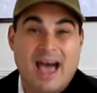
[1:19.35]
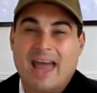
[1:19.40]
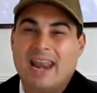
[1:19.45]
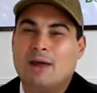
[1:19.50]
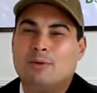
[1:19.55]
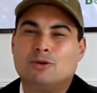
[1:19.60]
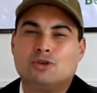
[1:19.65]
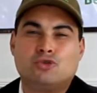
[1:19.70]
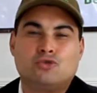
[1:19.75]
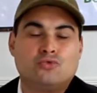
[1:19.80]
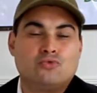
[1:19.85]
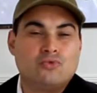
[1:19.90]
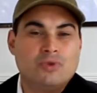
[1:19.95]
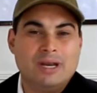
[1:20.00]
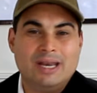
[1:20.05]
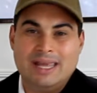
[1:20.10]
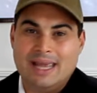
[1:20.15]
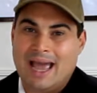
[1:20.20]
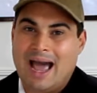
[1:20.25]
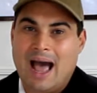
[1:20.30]
And I was
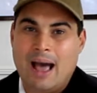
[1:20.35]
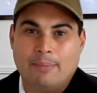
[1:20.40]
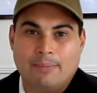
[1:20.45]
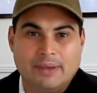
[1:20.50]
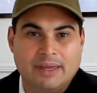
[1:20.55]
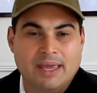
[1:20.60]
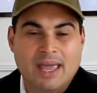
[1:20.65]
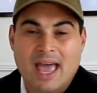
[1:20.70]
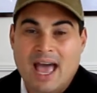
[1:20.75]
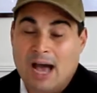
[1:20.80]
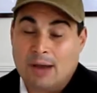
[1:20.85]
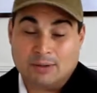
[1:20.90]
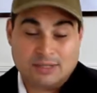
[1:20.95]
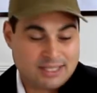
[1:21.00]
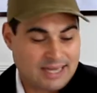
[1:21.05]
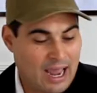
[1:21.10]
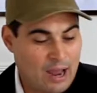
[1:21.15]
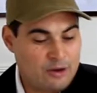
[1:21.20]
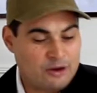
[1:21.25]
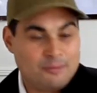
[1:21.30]
really happy. I was
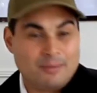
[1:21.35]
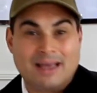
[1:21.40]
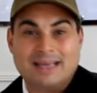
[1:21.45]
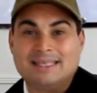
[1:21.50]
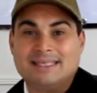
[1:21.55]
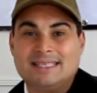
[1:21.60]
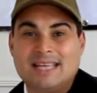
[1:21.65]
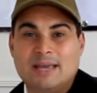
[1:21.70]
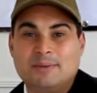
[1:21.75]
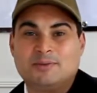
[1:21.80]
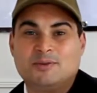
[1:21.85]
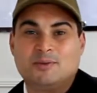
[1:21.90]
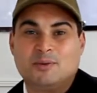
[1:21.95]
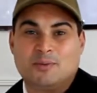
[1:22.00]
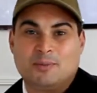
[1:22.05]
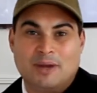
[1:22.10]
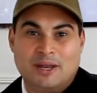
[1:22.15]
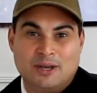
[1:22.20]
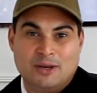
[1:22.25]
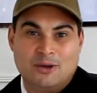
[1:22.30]
counting my steps
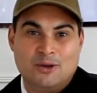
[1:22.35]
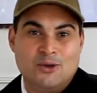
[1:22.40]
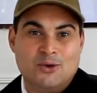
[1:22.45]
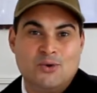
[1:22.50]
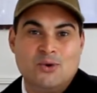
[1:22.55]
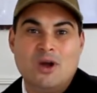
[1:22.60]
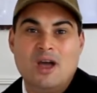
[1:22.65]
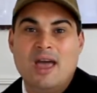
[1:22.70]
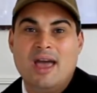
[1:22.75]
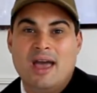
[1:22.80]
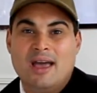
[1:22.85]
with my new